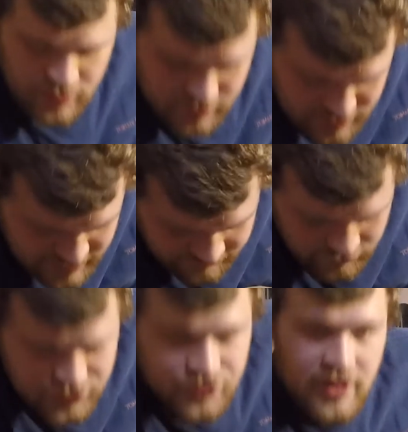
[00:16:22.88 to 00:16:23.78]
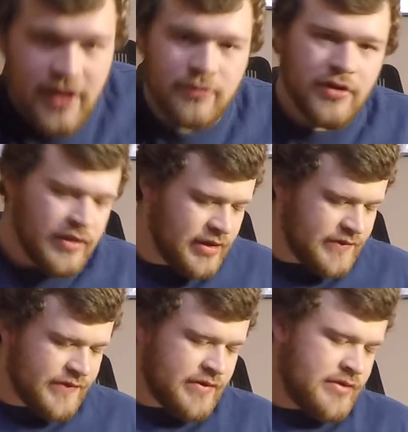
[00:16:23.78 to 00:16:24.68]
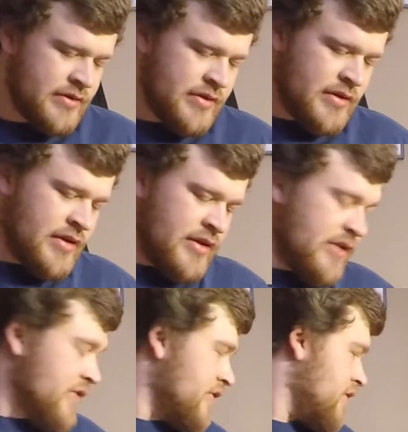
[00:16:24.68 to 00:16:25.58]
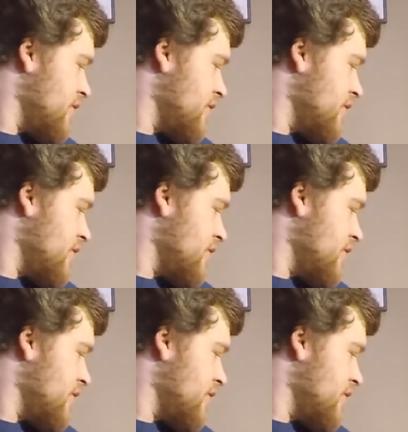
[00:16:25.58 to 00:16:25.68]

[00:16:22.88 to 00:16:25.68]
Never tried one of these, so